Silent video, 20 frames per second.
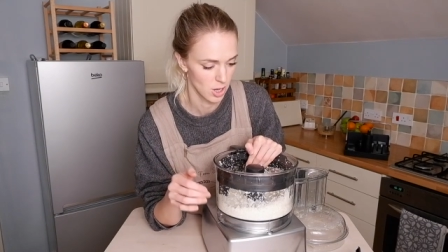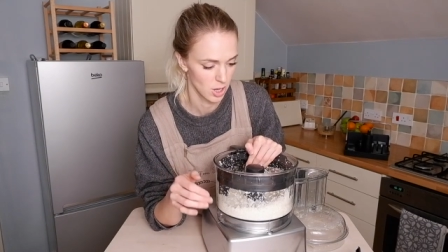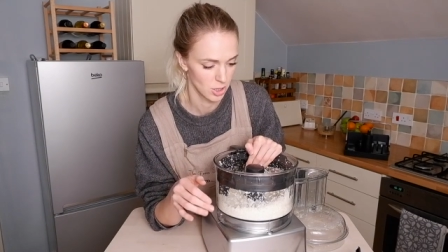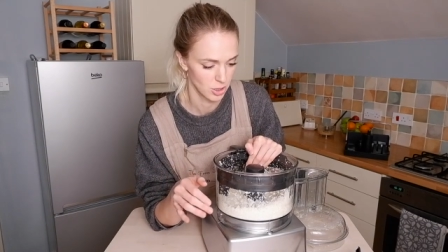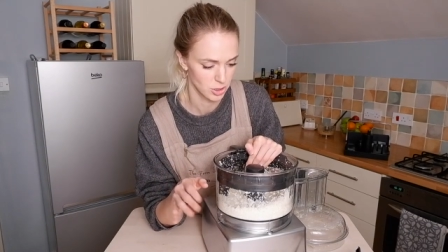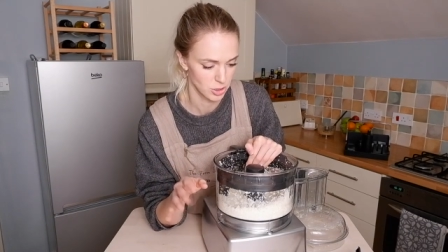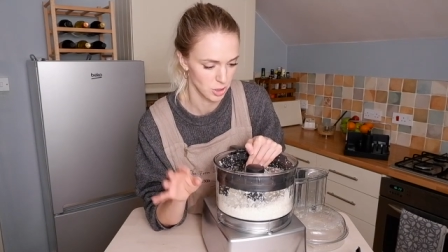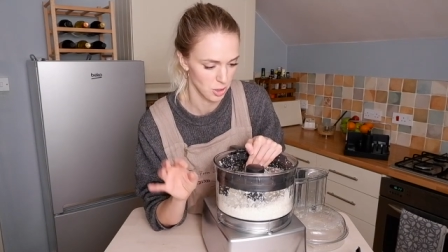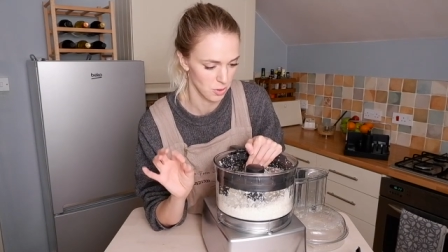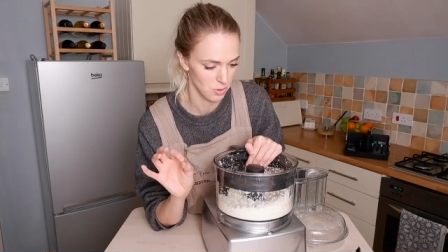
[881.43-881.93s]

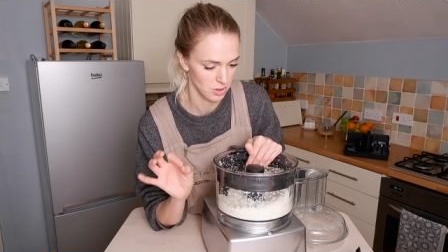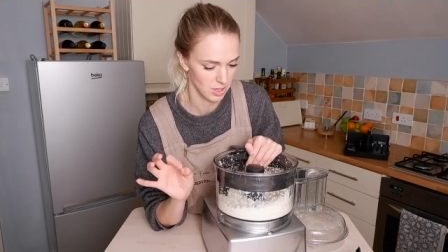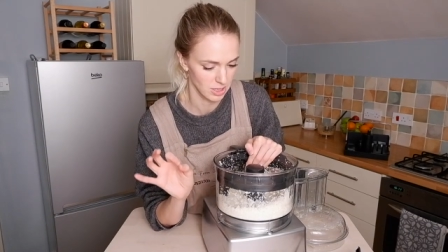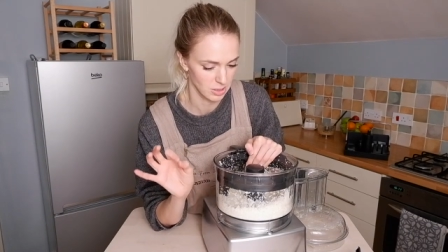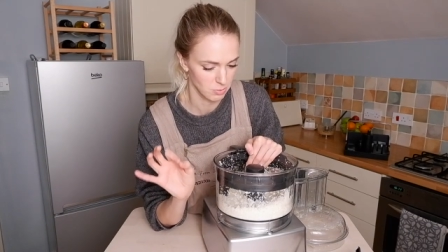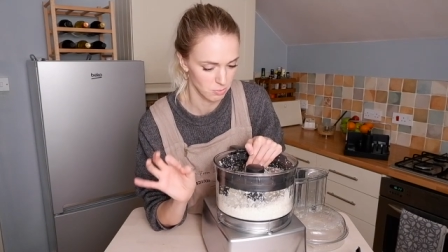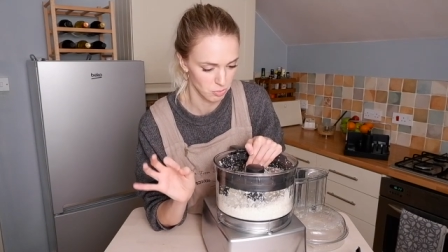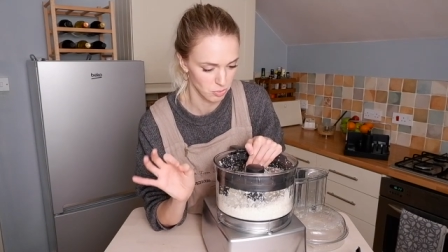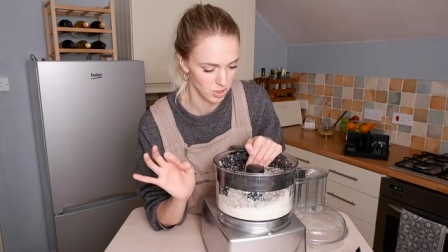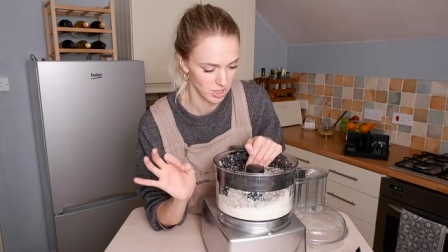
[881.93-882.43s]
So that's
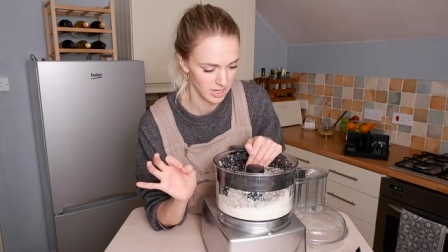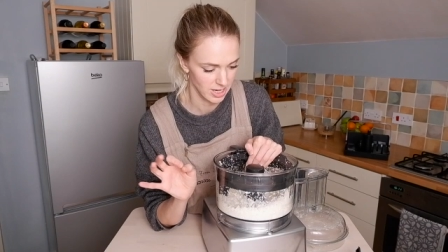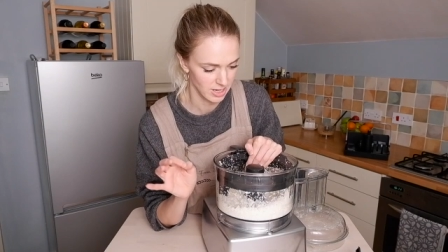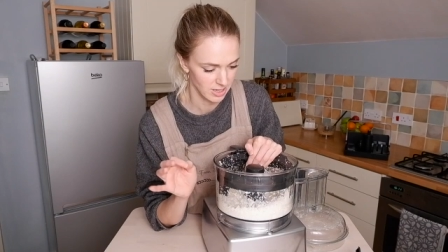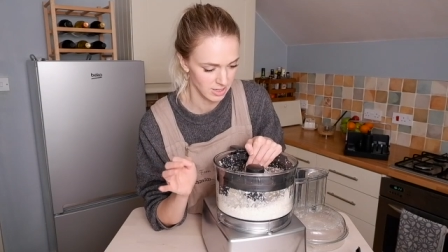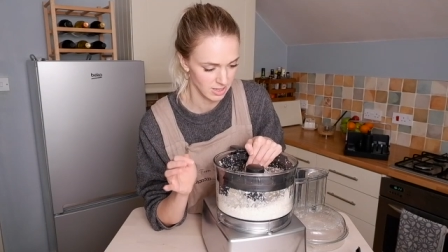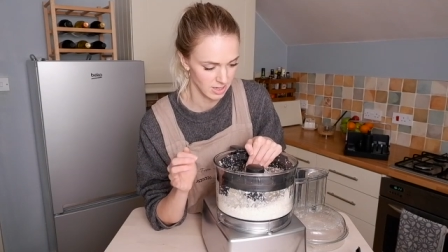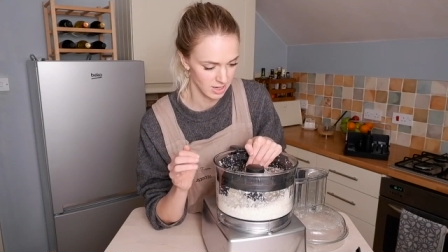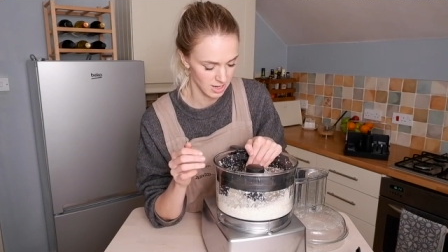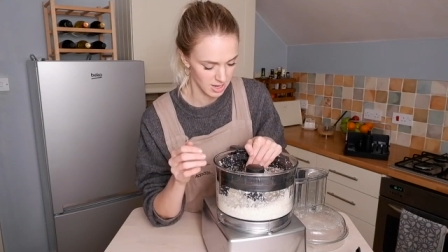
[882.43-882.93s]

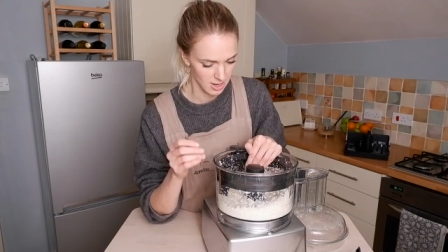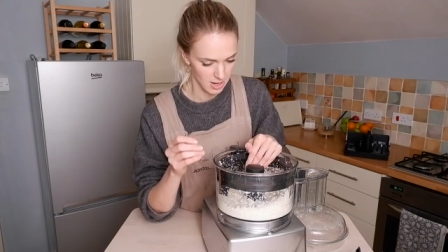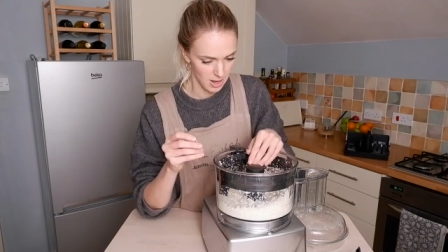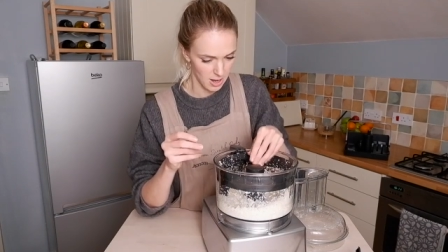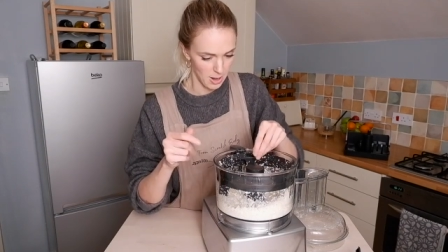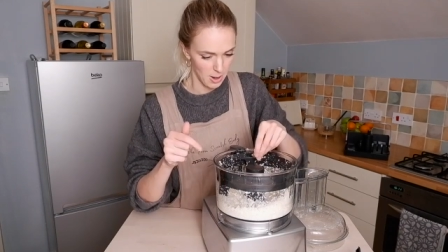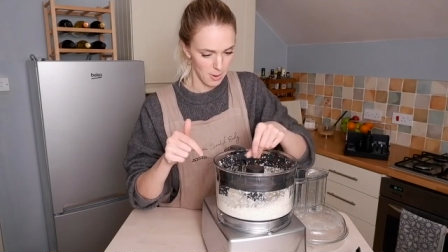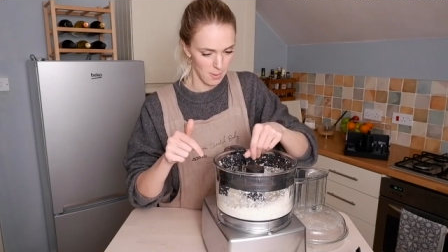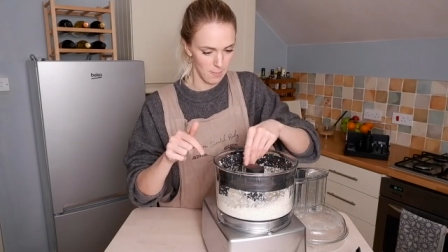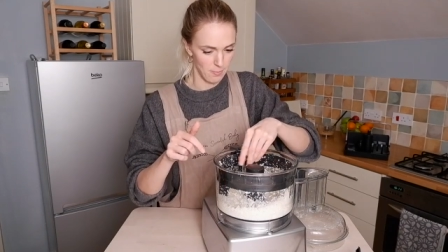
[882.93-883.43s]
brilliant.
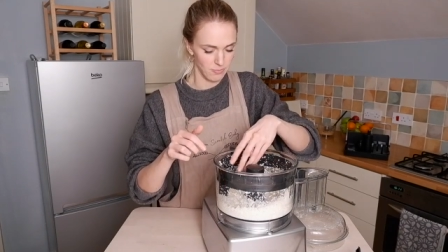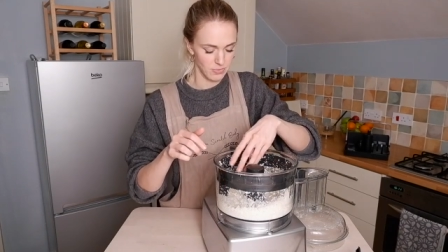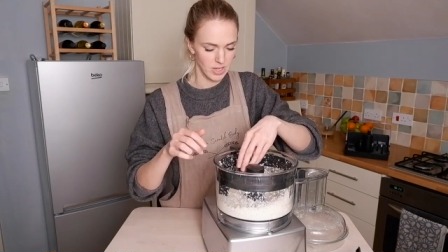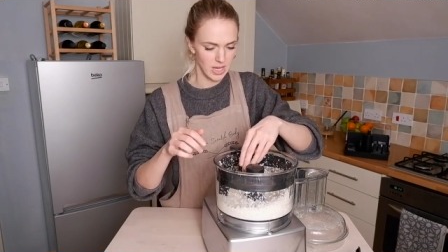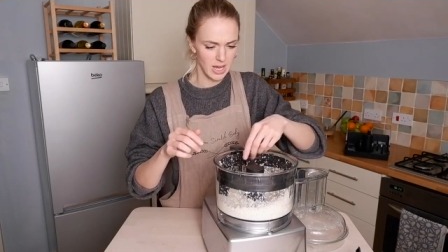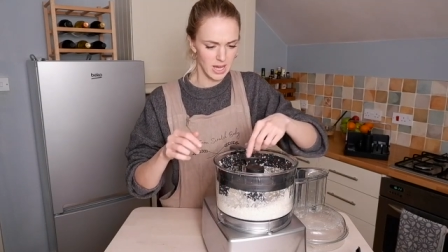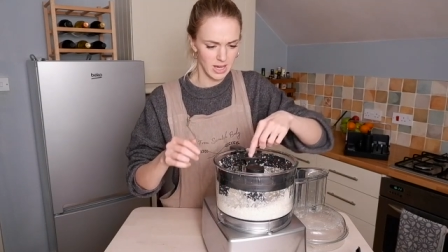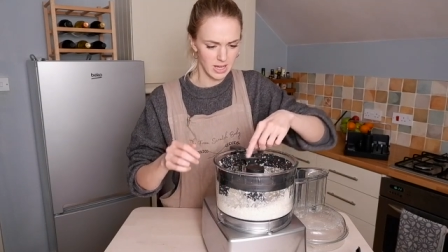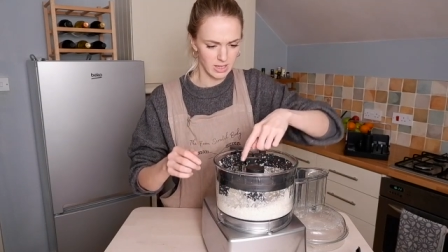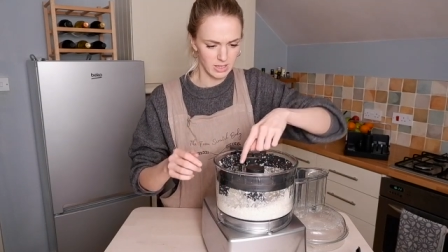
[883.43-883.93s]
Yeah,